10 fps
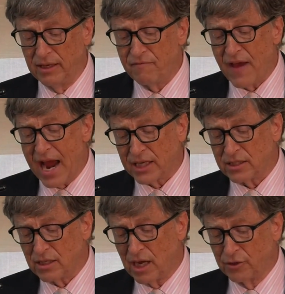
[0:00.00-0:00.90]
In
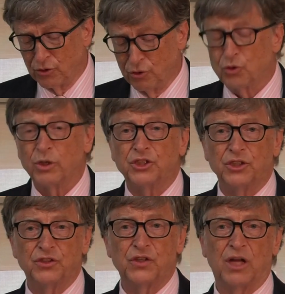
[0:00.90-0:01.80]
fact,
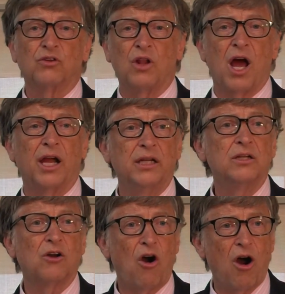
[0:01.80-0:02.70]
undernutrition is the
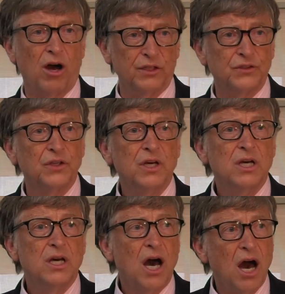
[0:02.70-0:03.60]
underlying cause
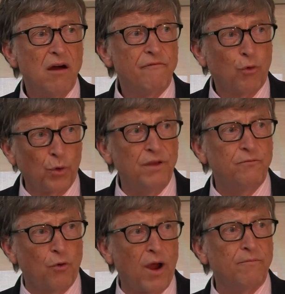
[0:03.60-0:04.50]
of
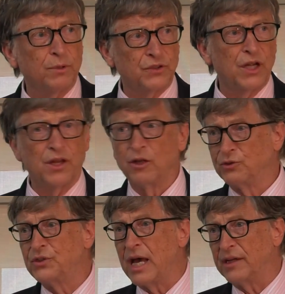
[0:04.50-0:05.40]
45% of
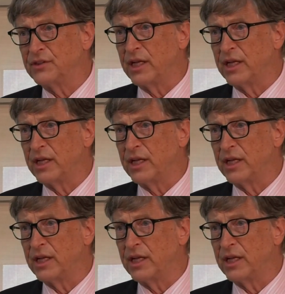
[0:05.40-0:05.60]
those deaths.